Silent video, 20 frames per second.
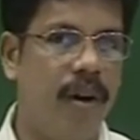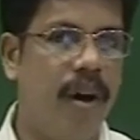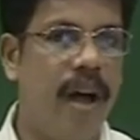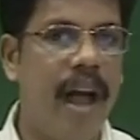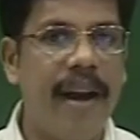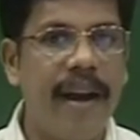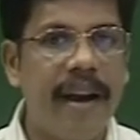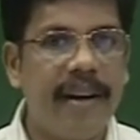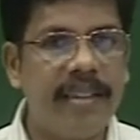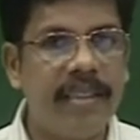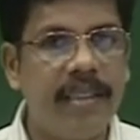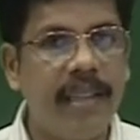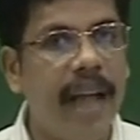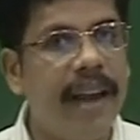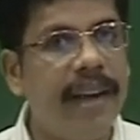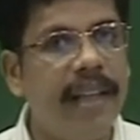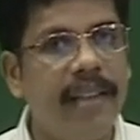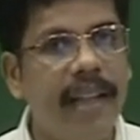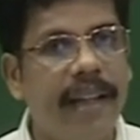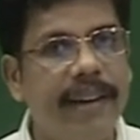an
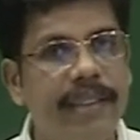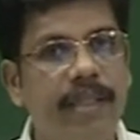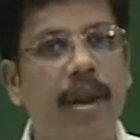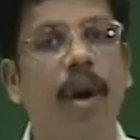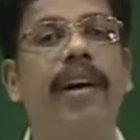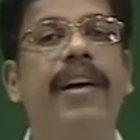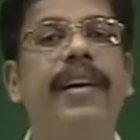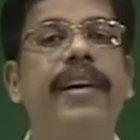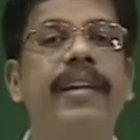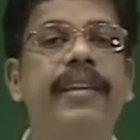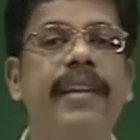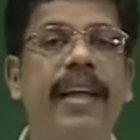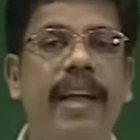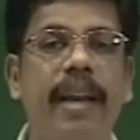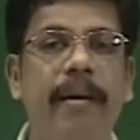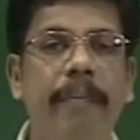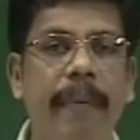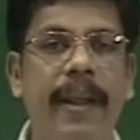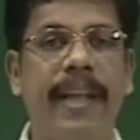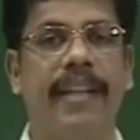understanding that has already
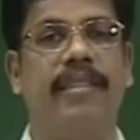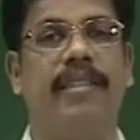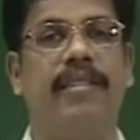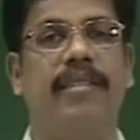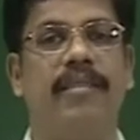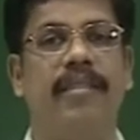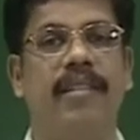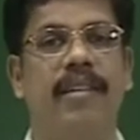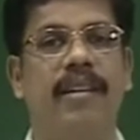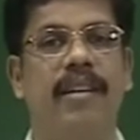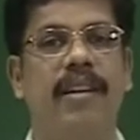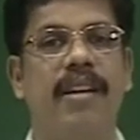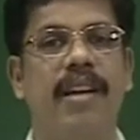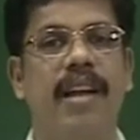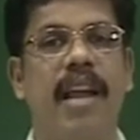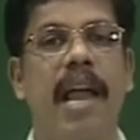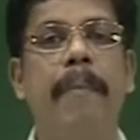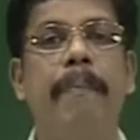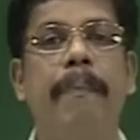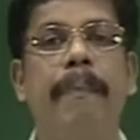taken place,
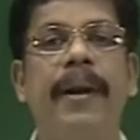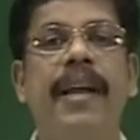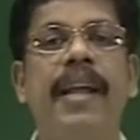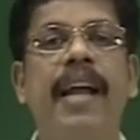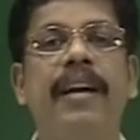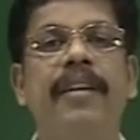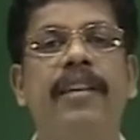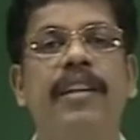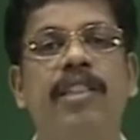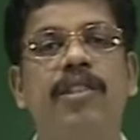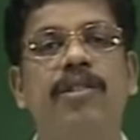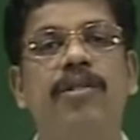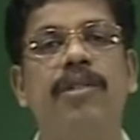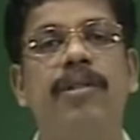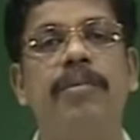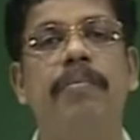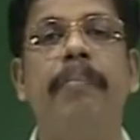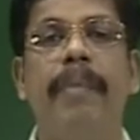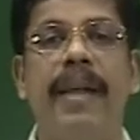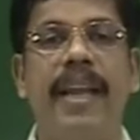a pre-understood
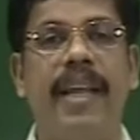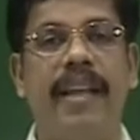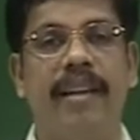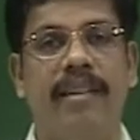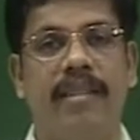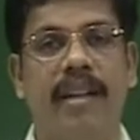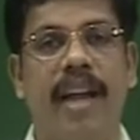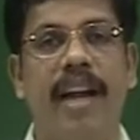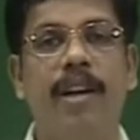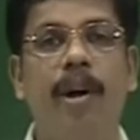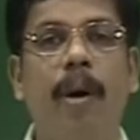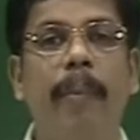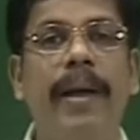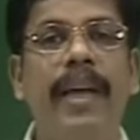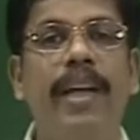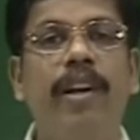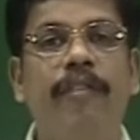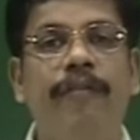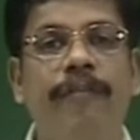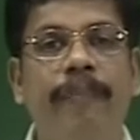meaning, a
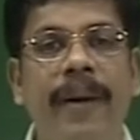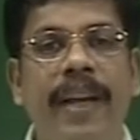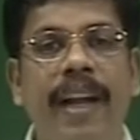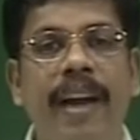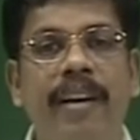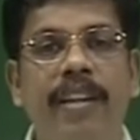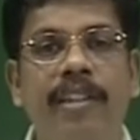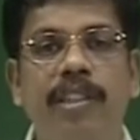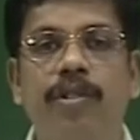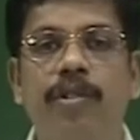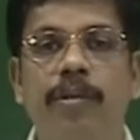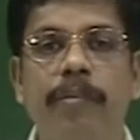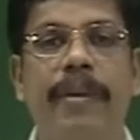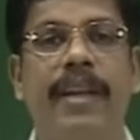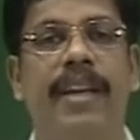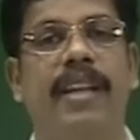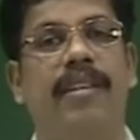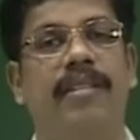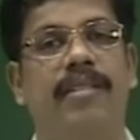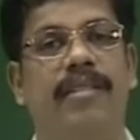domain of pre-understood
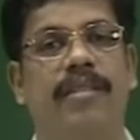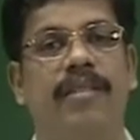meanings.